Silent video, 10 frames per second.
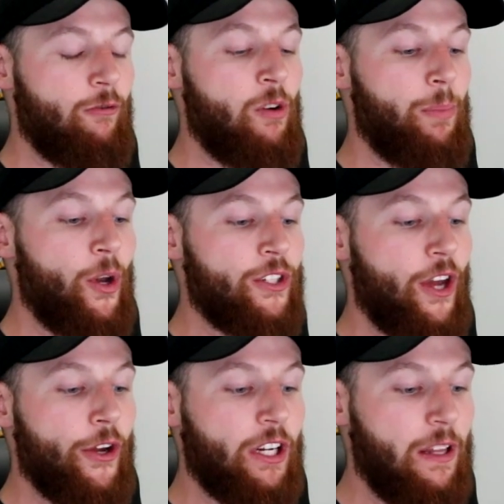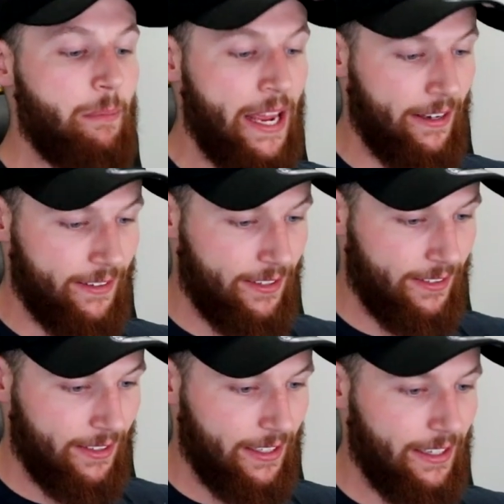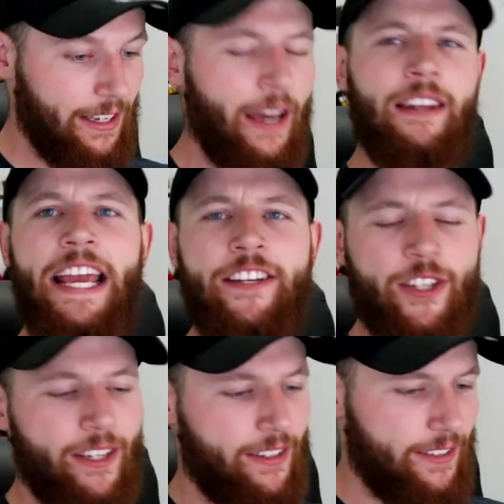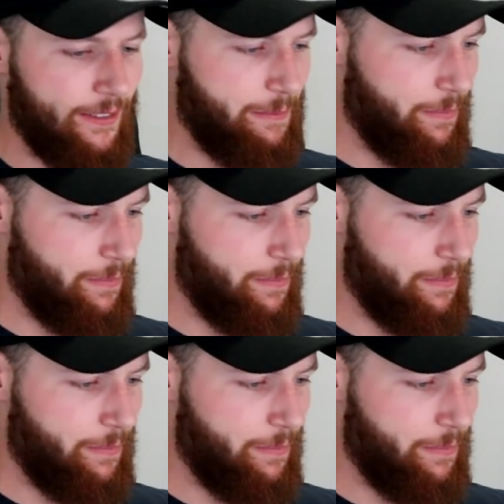Roberto Clemente. A legend.